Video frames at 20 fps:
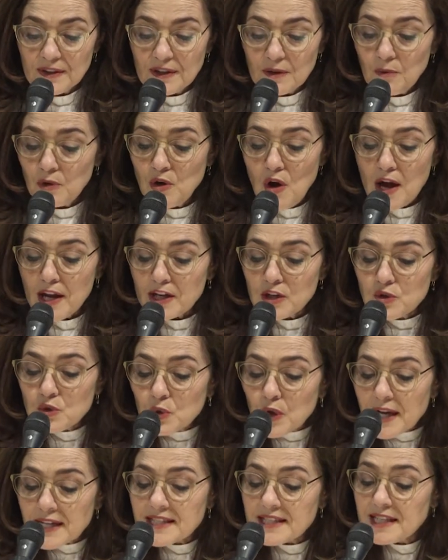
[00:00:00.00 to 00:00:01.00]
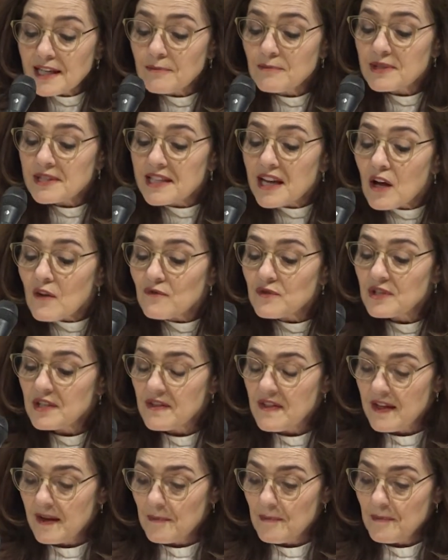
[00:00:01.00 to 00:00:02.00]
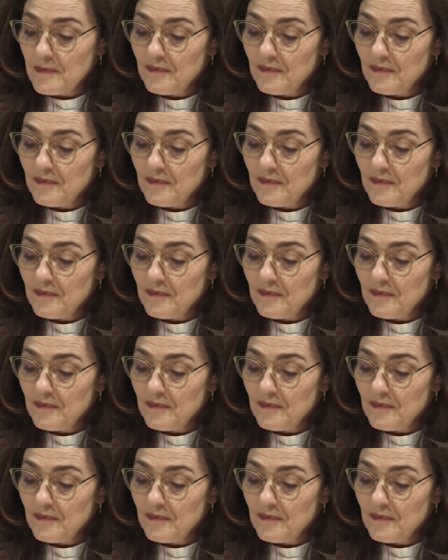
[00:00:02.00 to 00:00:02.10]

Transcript: would not entrust himself to them